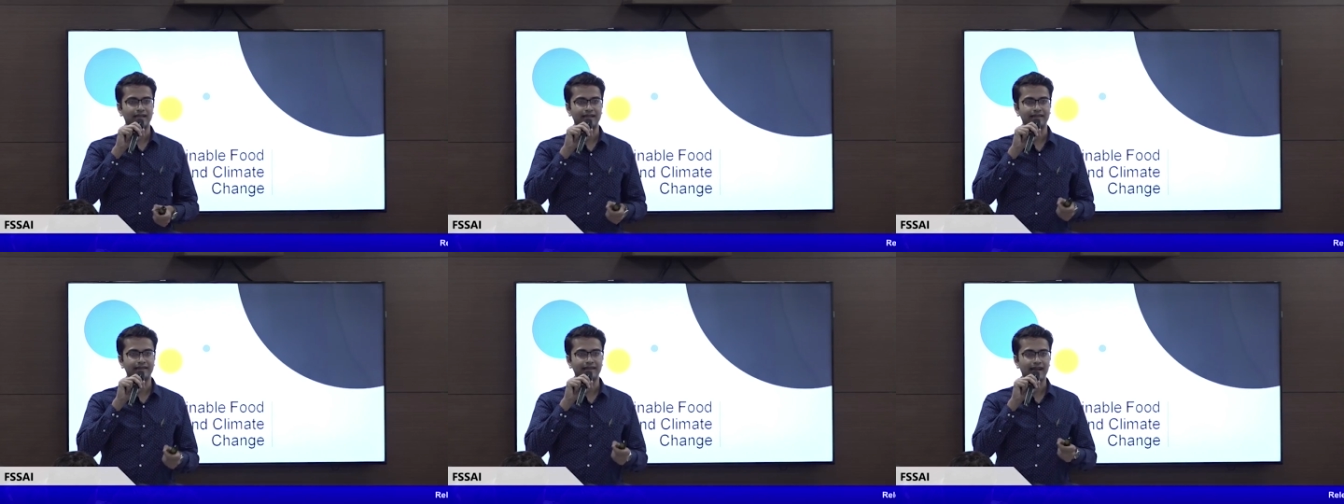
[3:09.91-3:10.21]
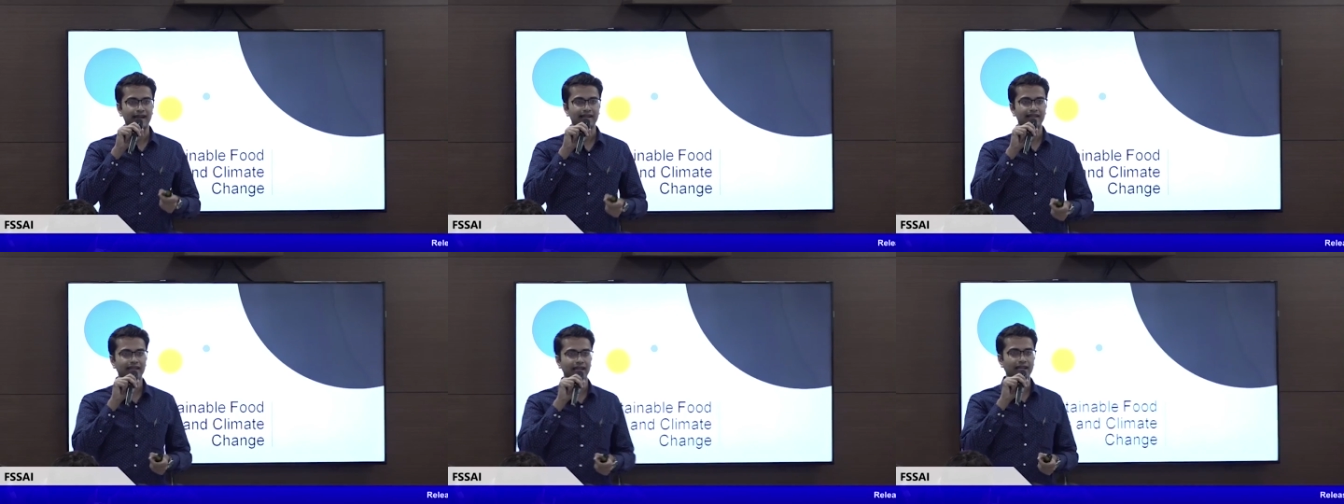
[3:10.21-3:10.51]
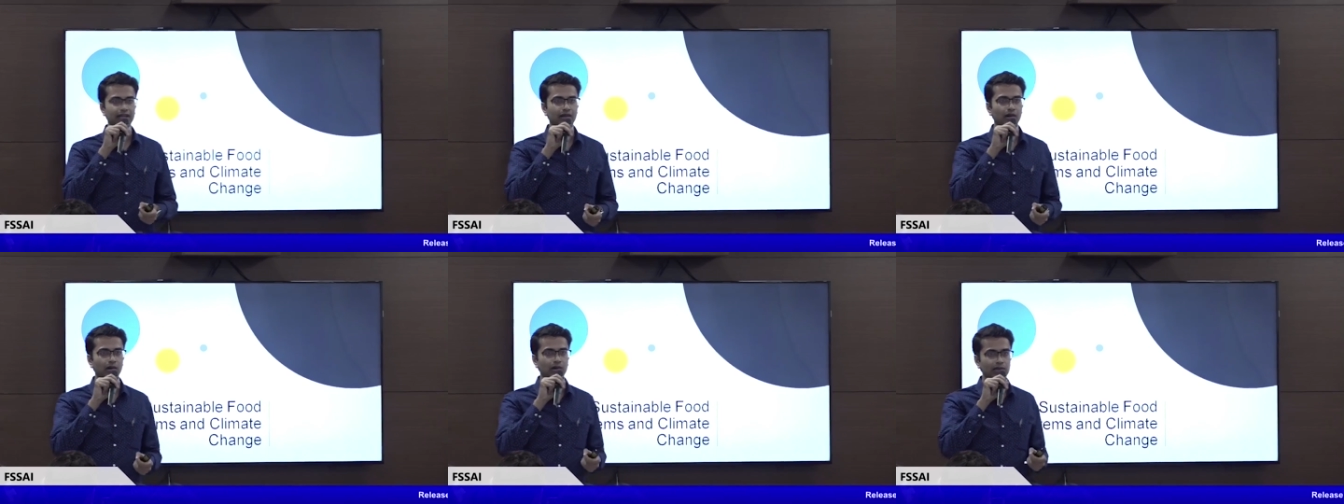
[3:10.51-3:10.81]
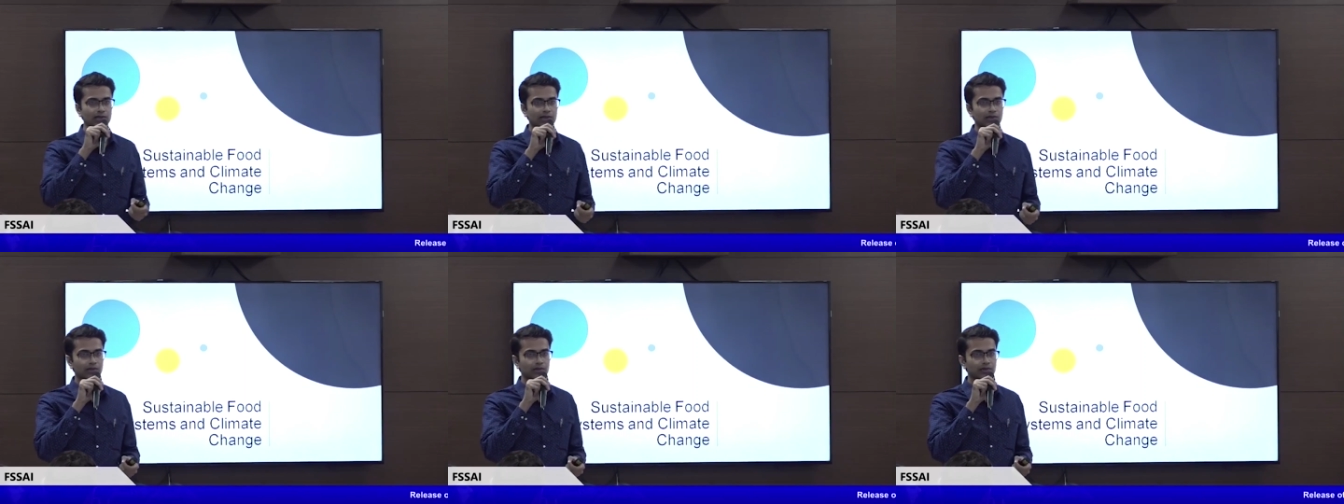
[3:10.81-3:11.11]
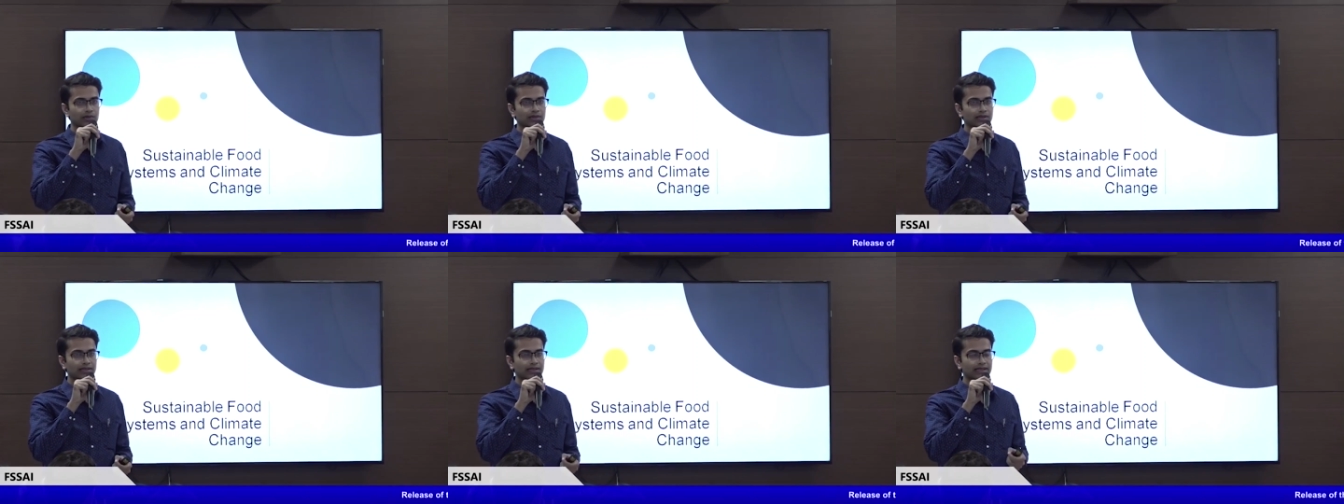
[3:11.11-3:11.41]
and that can
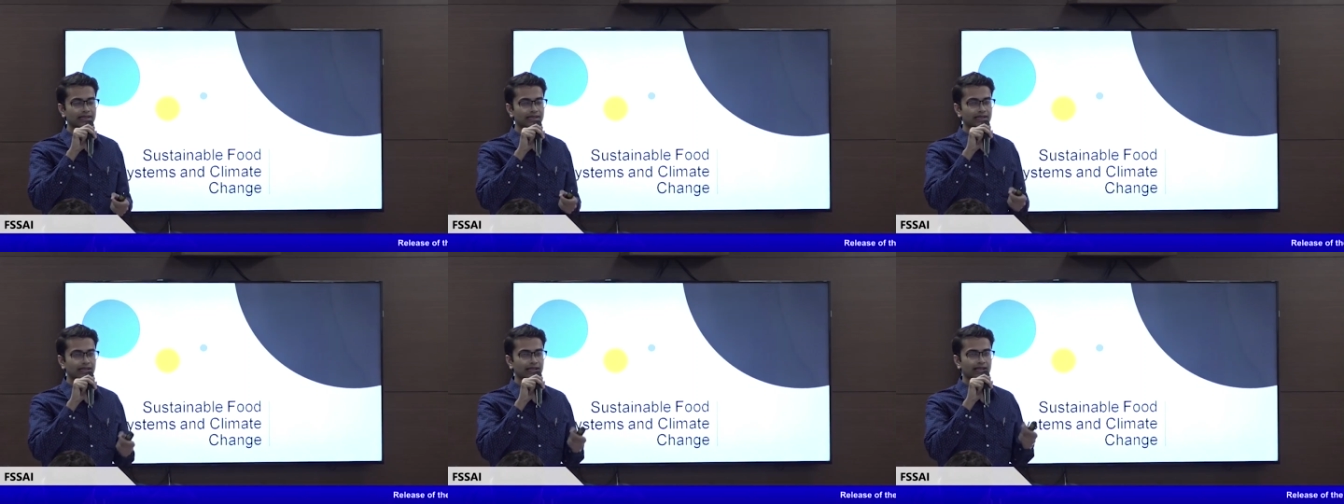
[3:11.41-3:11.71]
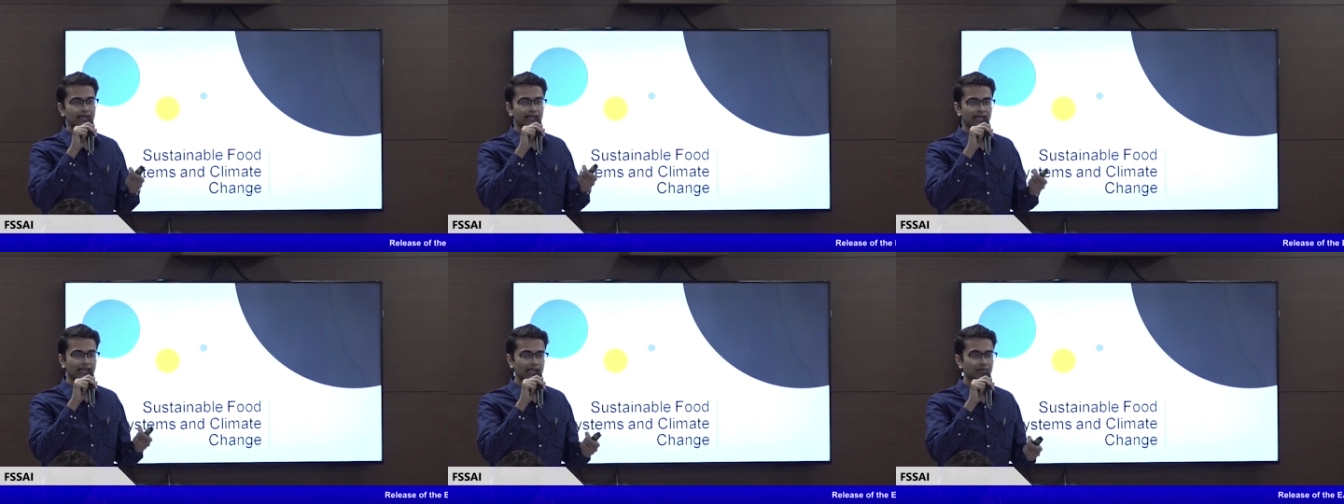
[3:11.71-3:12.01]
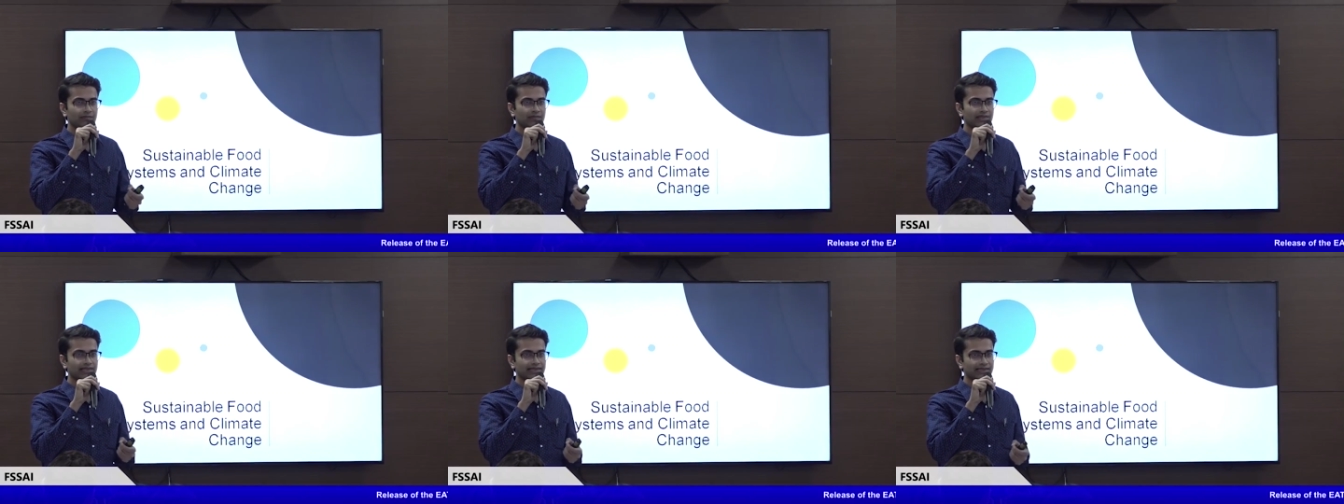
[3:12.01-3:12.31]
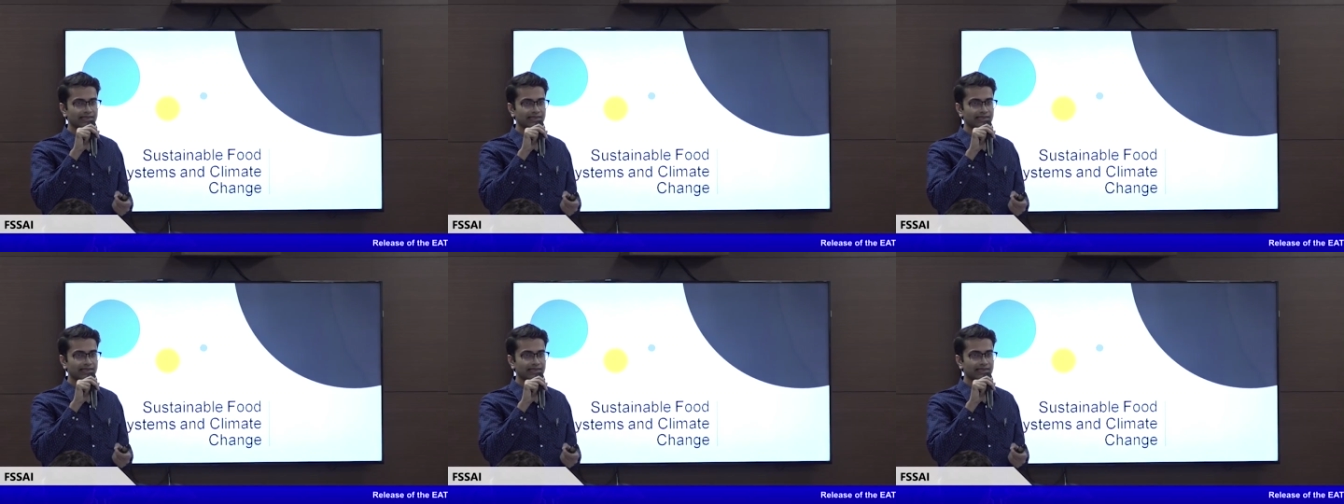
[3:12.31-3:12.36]
also help